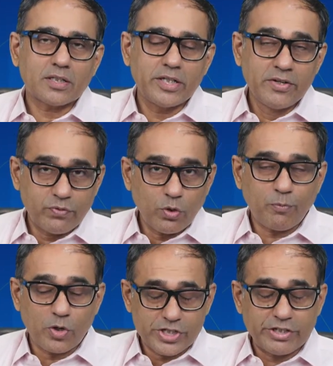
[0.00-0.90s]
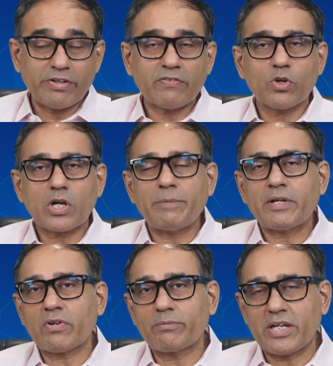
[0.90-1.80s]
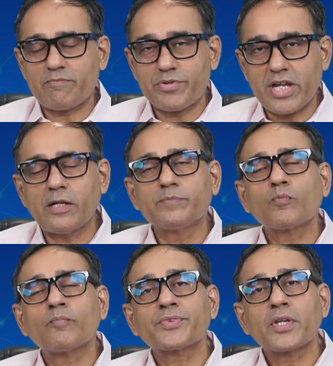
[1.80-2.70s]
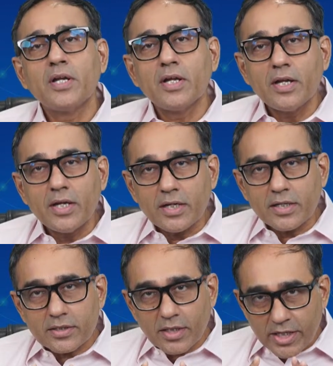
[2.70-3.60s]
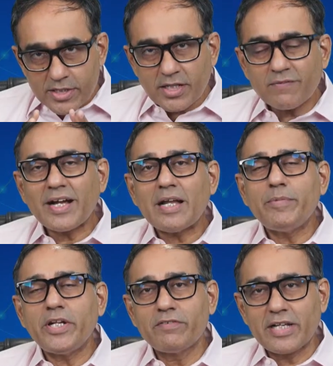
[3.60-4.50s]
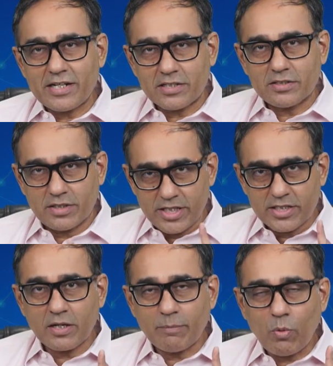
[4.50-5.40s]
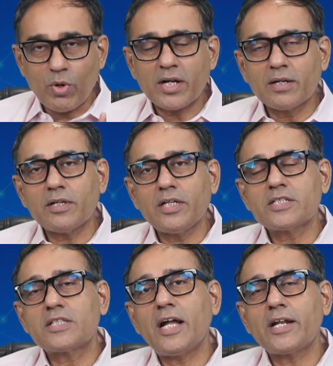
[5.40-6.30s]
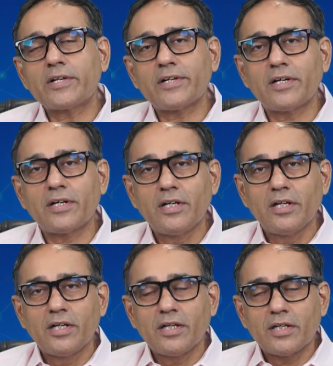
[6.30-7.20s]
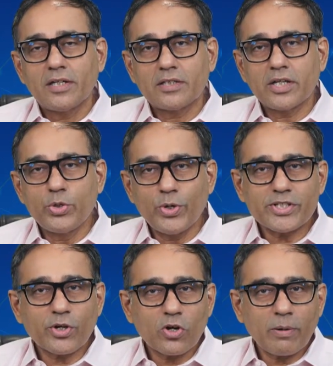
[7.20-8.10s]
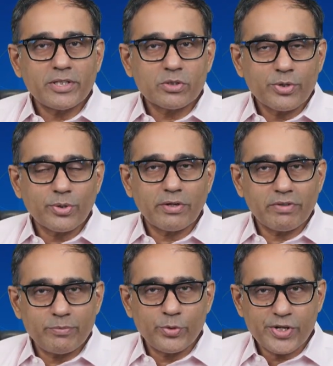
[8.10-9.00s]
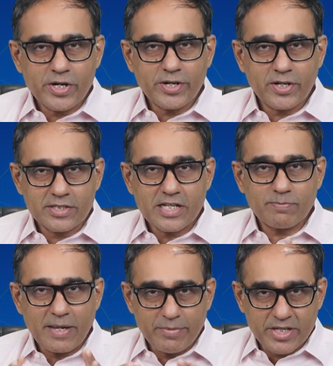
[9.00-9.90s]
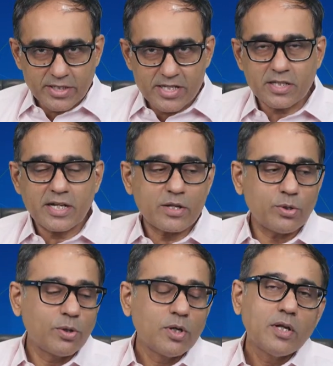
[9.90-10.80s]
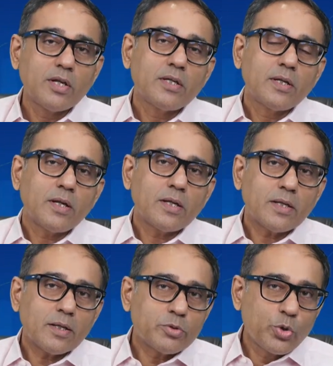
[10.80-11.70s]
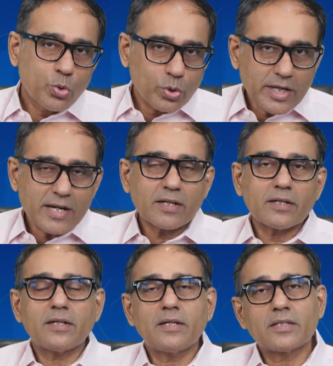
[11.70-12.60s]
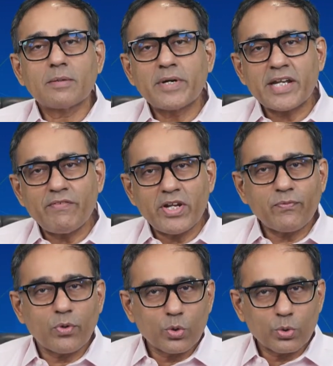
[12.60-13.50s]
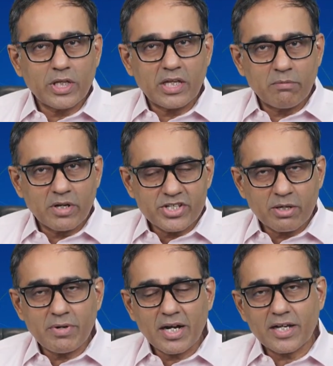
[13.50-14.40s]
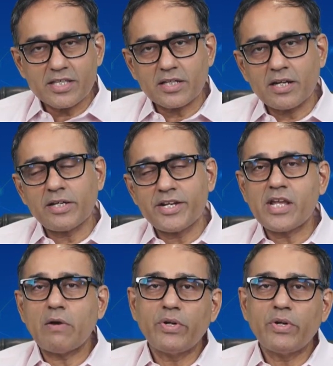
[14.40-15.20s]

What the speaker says: inflow, positive inflow coming from the FPI. The reason why I believe that, reason number one is that the US economy is going to give a muted return. That's my base case scenario. Due to that, the money will flow to the emerging markets and India